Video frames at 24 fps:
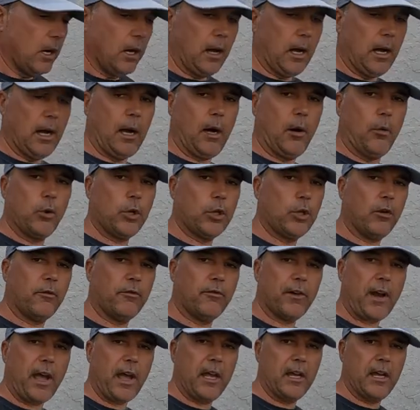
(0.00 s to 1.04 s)
uh, we don't
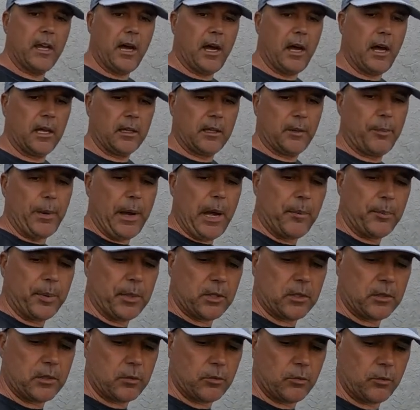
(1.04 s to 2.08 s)
fry uh, the
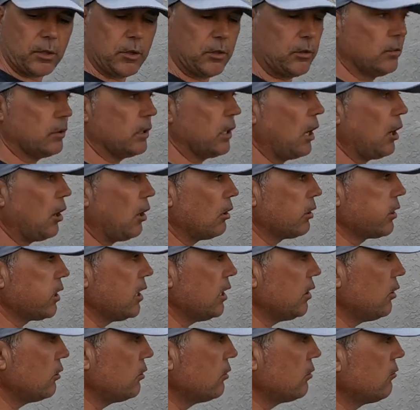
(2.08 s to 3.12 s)
pampanos. We do the whole
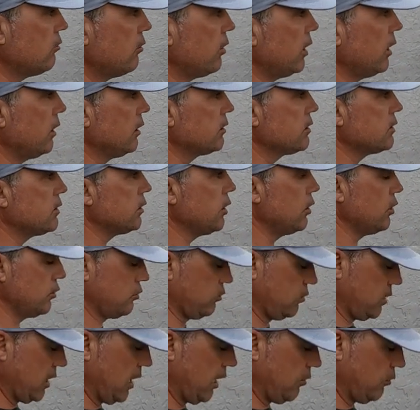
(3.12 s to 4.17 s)
thing on the grill. So
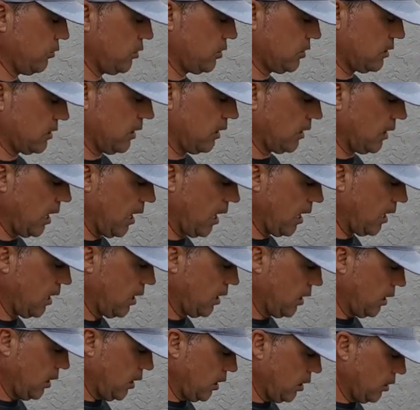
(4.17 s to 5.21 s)
today we're just gonna
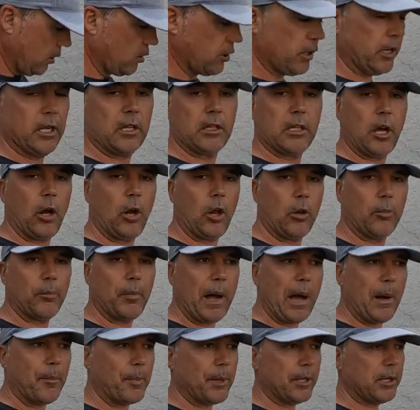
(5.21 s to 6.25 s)
grill the whole
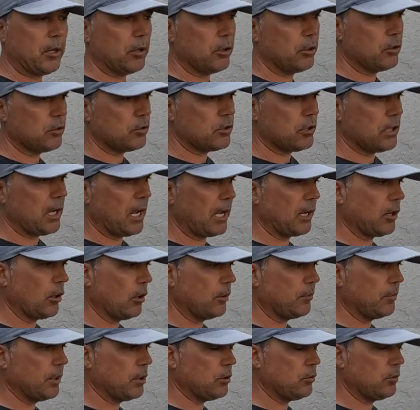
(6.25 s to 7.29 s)
pampano. Usually I go
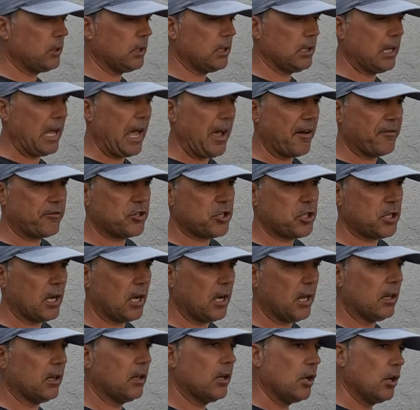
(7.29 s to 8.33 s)
in between half
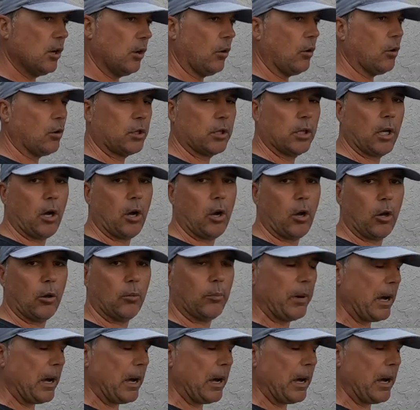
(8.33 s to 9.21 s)
shell or the whole